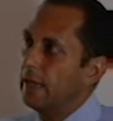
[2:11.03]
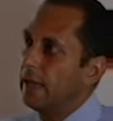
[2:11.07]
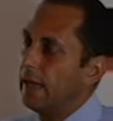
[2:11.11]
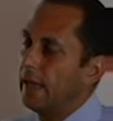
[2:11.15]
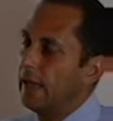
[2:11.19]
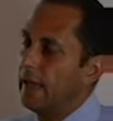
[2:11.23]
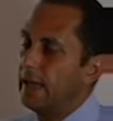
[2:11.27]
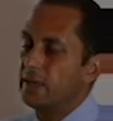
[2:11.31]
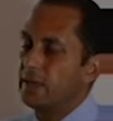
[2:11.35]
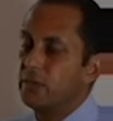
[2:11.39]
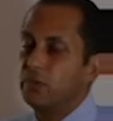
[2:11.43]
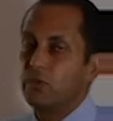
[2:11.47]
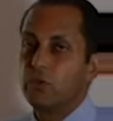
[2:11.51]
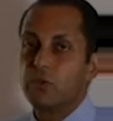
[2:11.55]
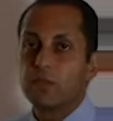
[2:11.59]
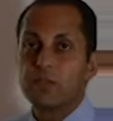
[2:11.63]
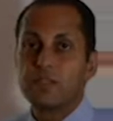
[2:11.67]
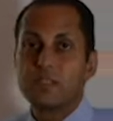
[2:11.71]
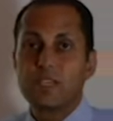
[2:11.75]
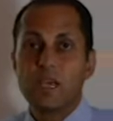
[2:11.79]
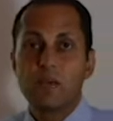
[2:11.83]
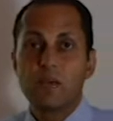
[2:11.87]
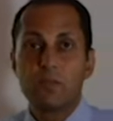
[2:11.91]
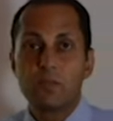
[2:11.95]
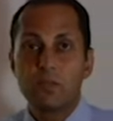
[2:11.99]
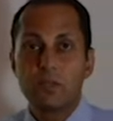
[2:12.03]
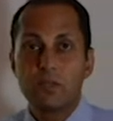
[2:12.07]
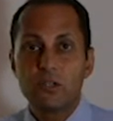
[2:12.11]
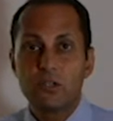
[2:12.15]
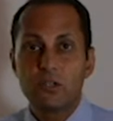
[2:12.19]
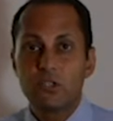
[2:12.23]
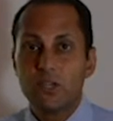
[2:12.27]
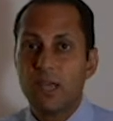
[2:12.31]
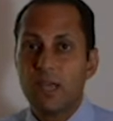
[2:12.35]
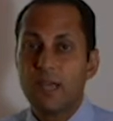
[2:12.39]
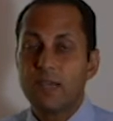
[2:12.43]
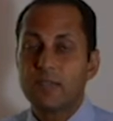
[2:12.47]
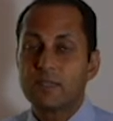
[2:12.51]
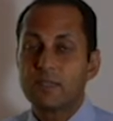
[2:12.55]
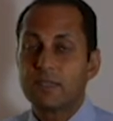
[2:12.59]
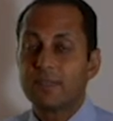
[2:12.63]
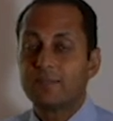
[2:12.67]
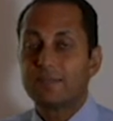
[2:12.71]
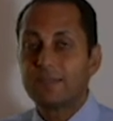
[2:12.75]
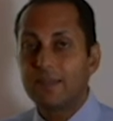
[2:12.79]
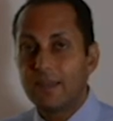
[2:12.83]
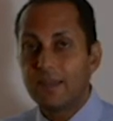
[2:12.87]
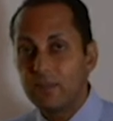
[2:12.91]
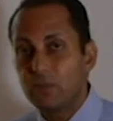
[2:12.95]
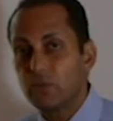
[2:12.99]
And you examine her, she has a
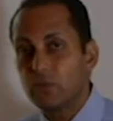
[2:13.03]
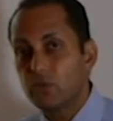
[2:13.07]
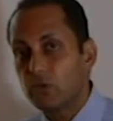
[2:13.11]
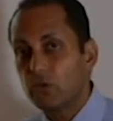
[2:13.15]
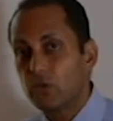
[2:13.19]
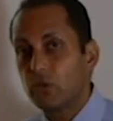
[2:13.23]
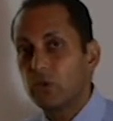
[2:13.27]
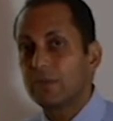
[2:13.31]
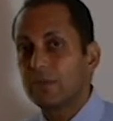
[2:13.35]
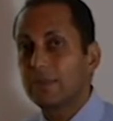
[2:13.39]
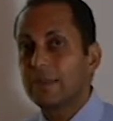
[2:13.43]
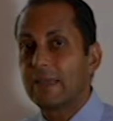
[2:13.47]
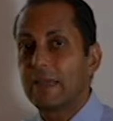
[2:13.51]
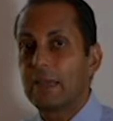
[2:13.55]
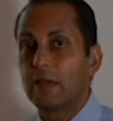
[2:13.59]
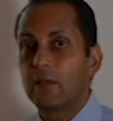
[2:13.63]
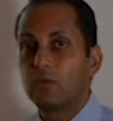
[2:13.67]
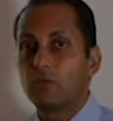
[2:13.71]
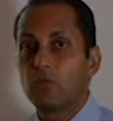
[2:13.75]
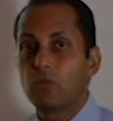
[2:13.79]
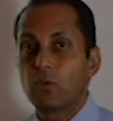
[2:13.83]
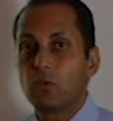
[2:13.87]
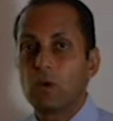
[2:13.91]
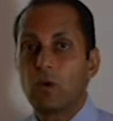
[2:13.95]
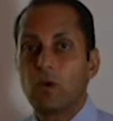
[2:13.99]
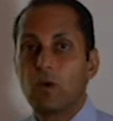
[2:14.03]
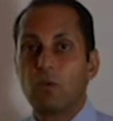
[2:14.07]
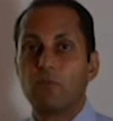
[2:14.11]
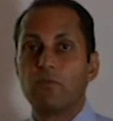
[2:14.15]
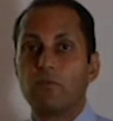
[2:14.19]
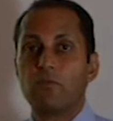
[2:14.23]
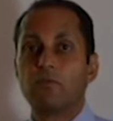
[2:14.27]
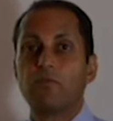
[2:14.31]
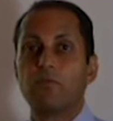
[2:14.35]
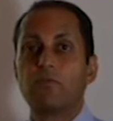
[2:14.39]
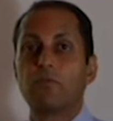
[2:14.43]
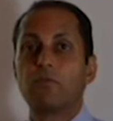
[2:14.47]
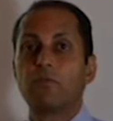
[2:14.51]
tender joint count of,